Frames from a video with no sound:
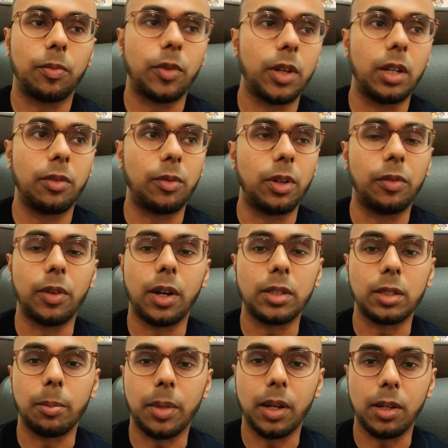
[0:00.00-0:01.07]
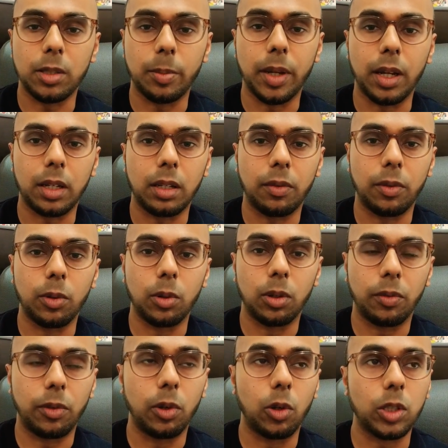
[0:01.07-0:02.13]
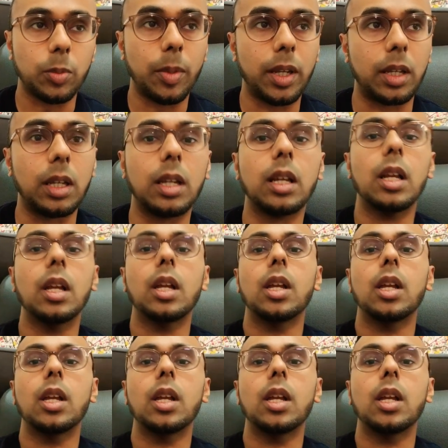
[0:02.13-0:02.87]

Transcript: £33,000 back if you're loss making.